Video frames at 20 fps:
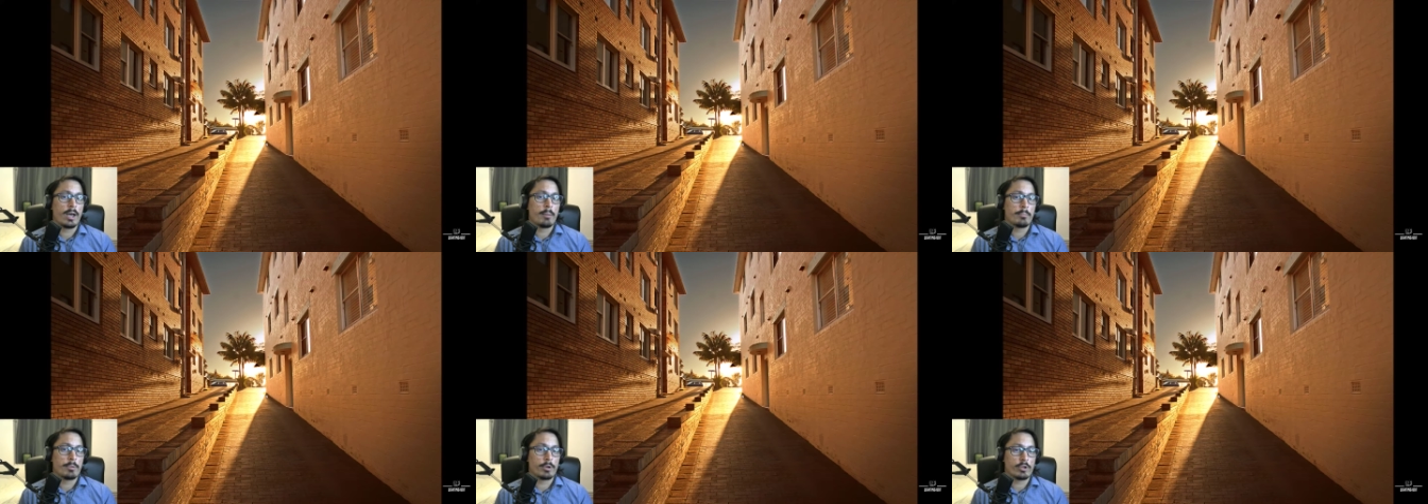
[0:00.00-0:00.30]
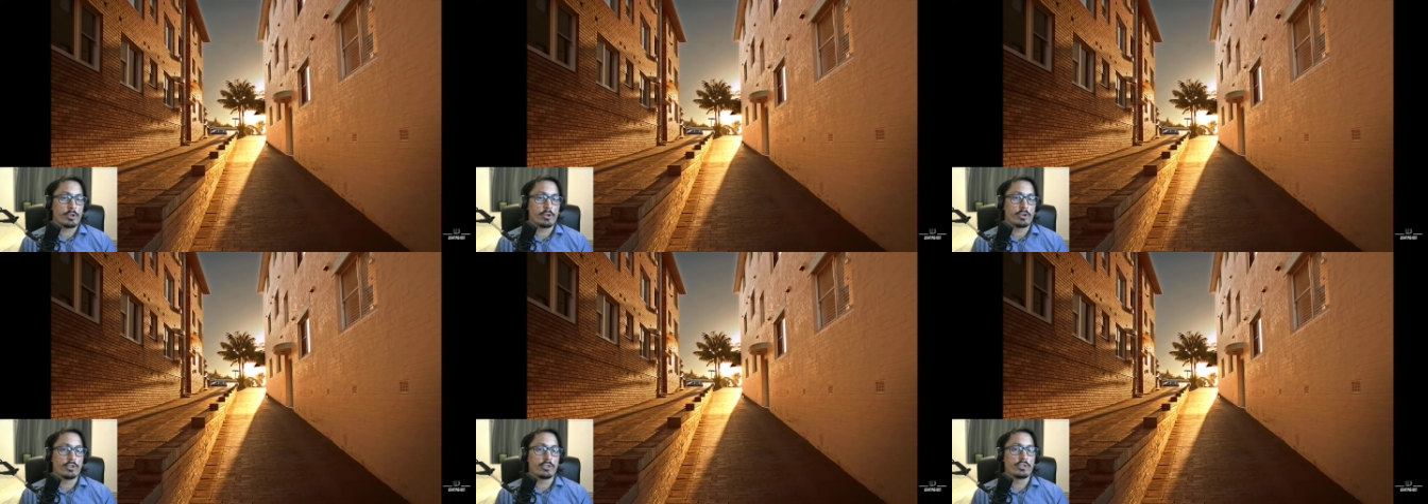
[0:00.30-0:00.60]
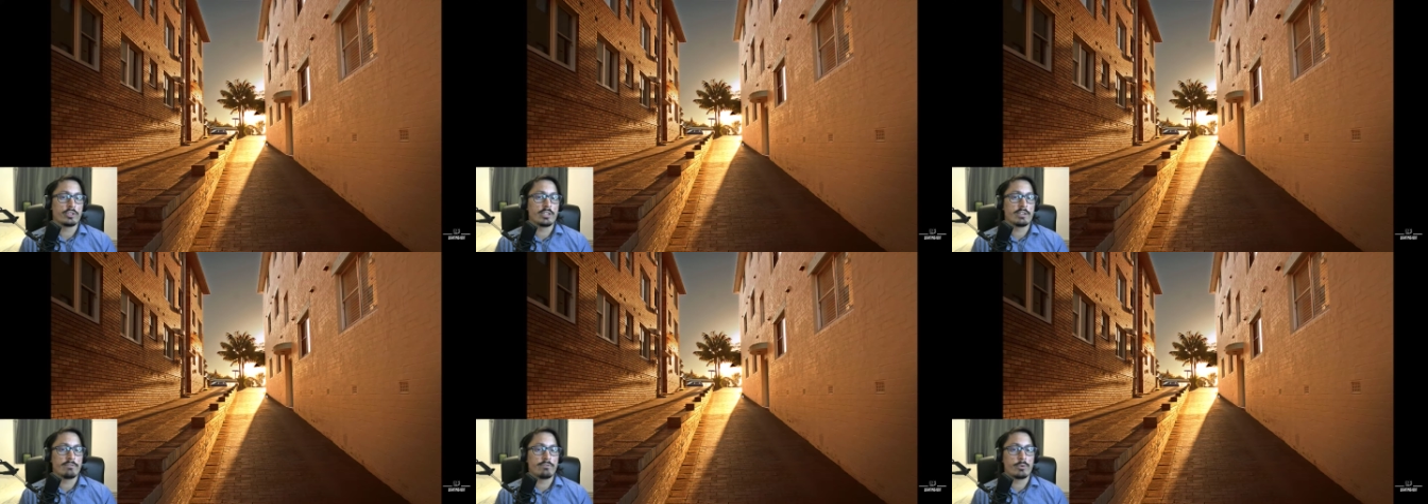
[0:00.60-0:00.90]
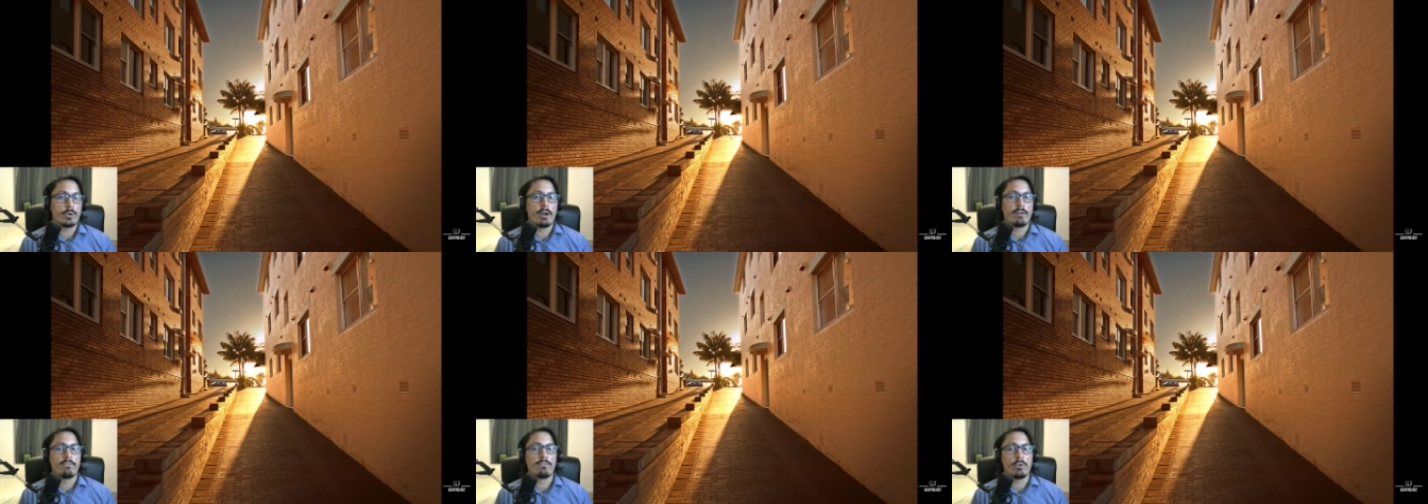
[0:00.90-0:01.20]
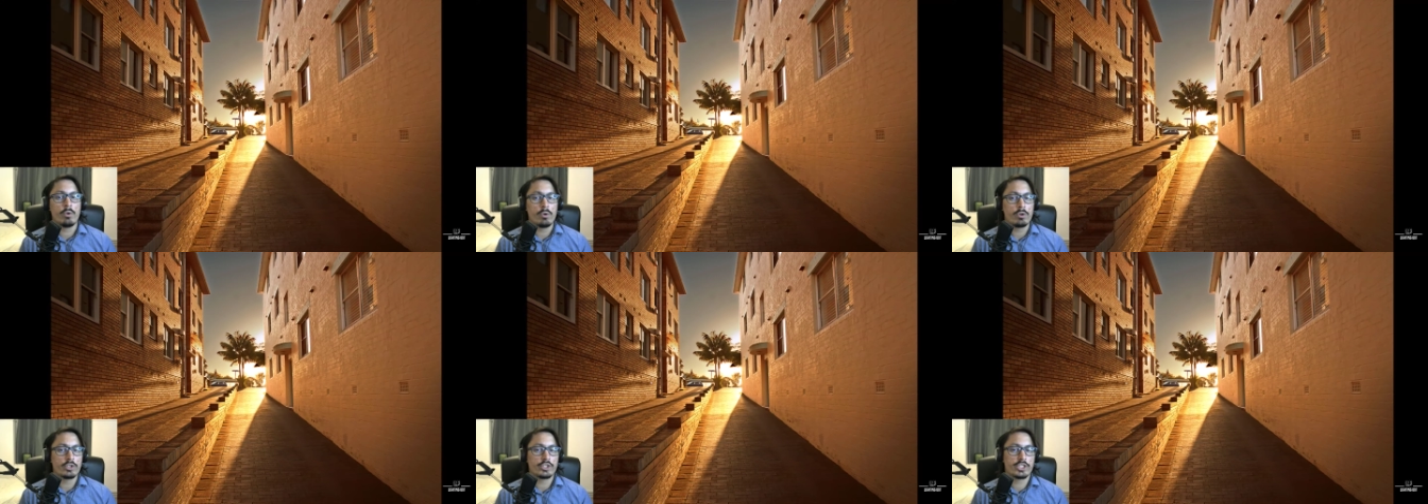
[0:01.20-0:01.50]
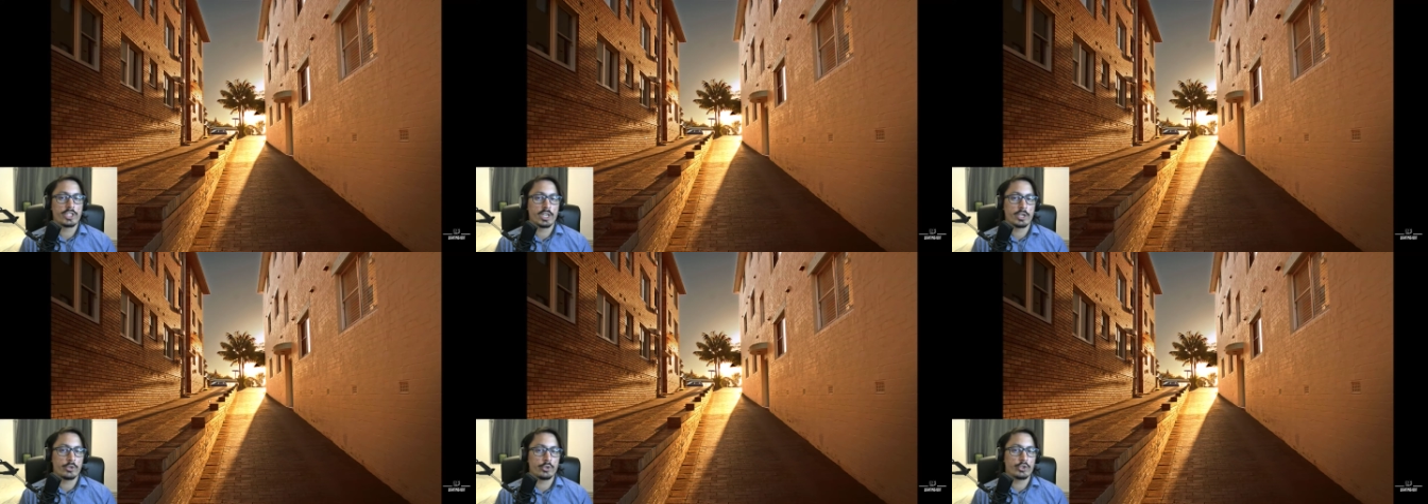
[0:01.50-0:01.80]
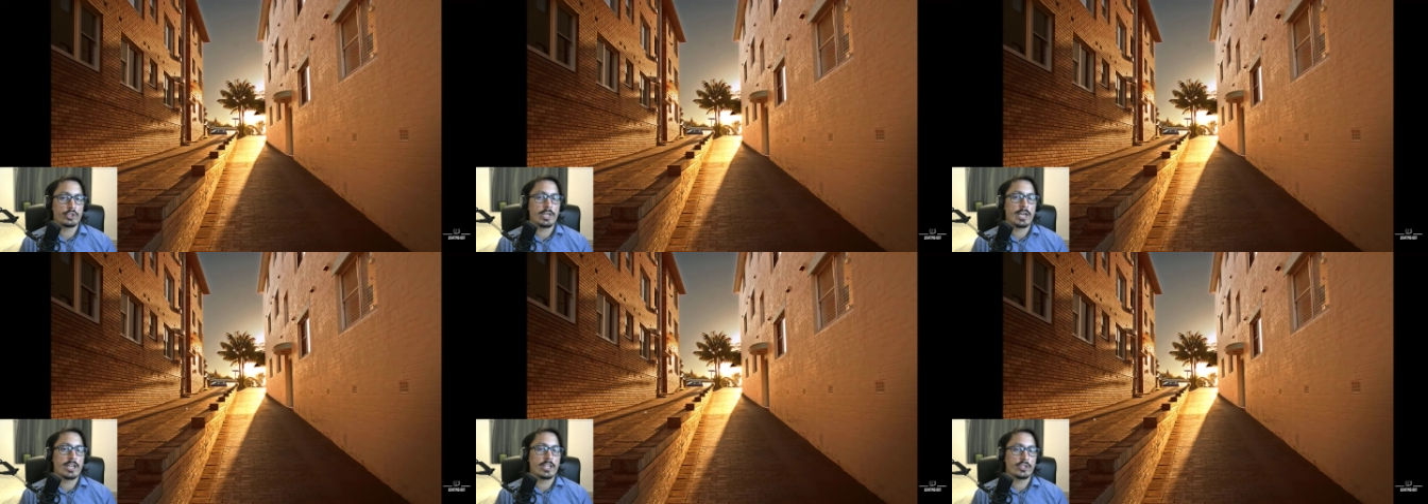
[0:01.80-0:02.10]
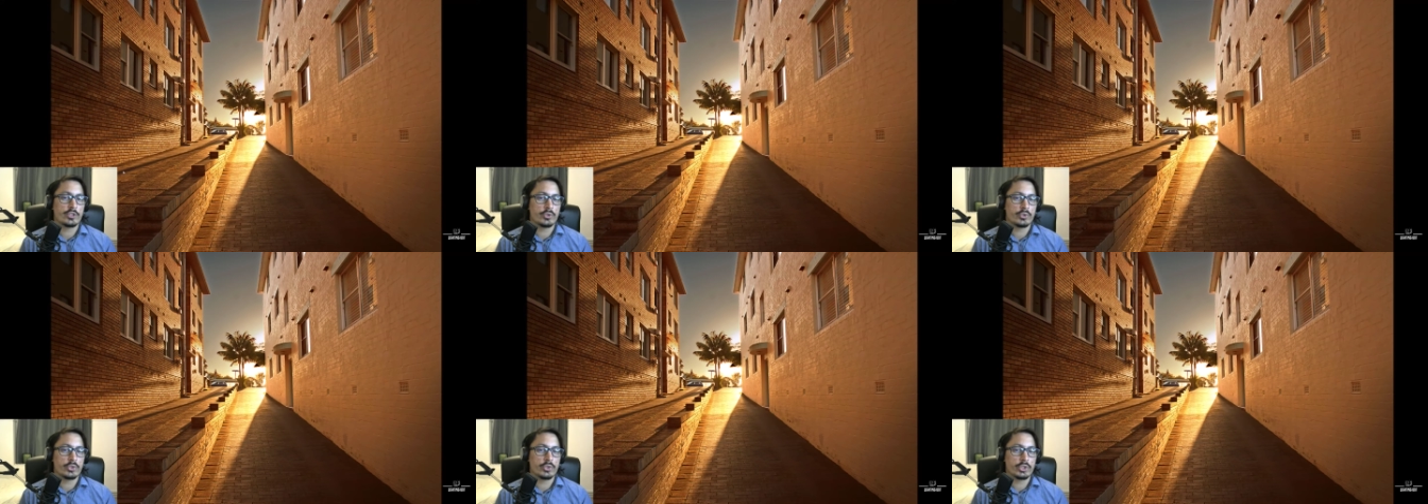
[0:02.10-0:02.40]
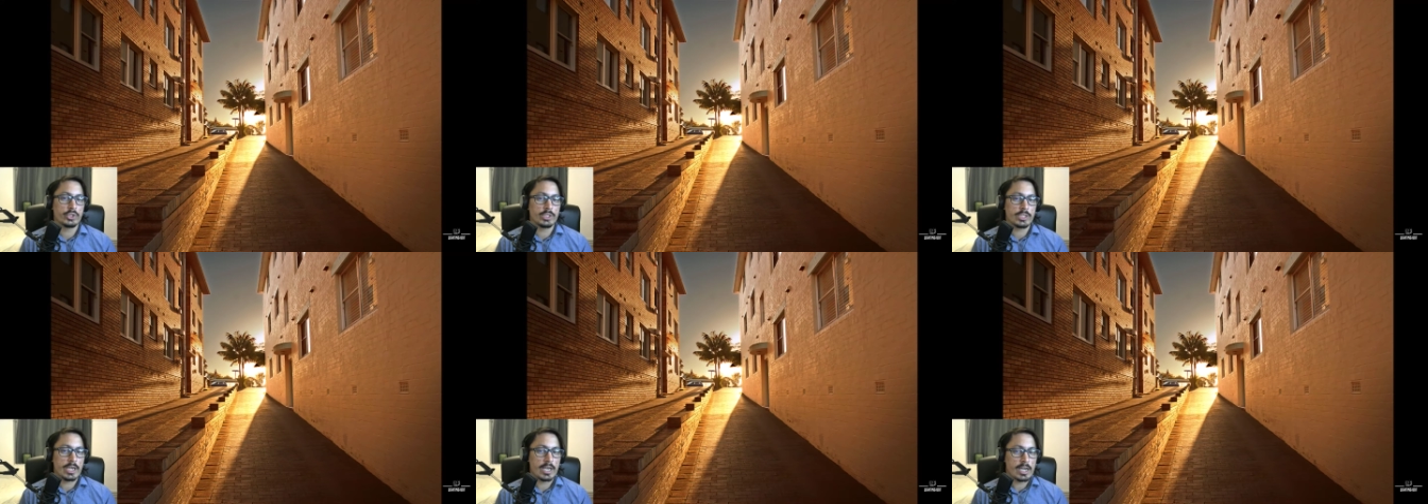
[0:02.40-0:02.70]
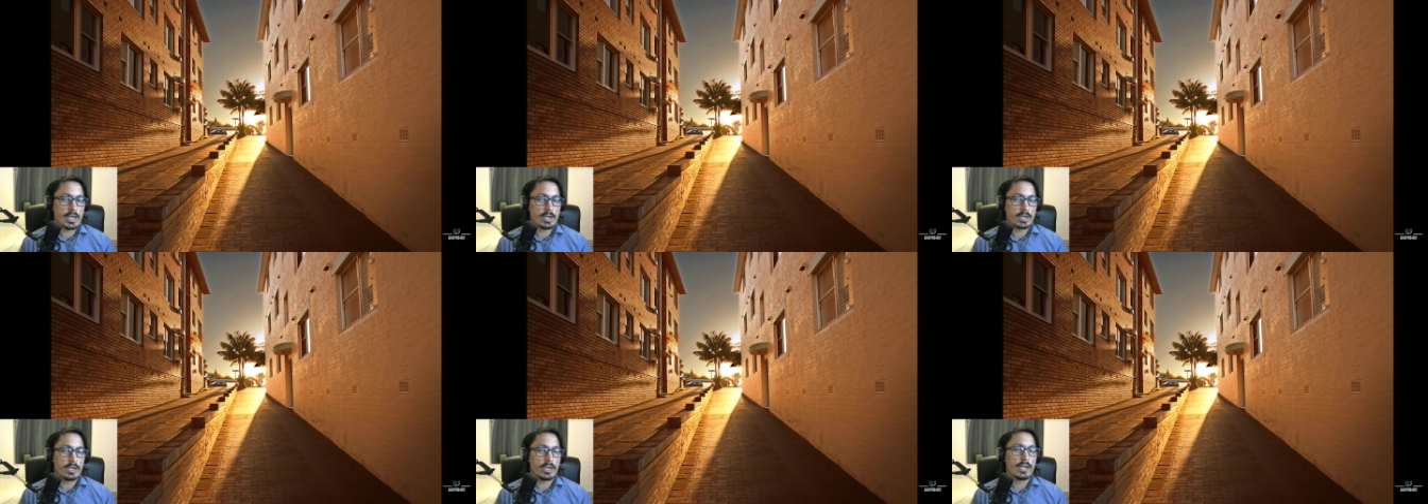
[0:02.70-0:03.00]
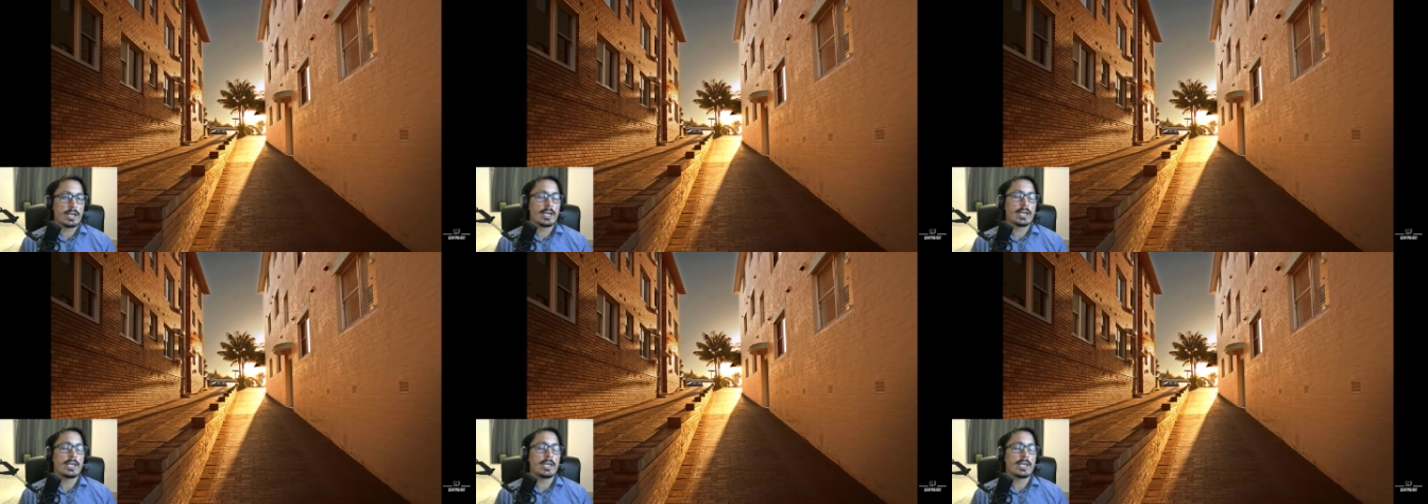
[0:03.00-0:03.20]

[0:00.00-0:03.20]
because if you have long shadows as you see here,